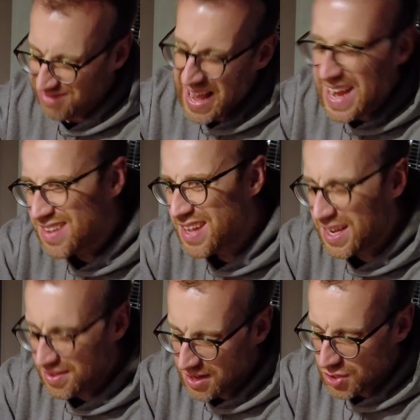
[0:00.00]
8
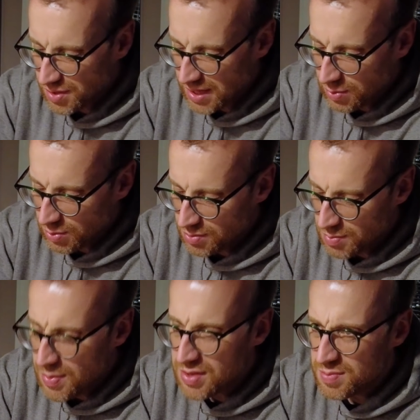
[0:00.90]
seconds-ish, I think. Well,
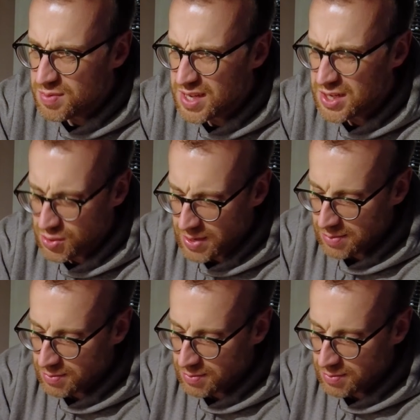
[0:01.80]
maybe 6 to 8.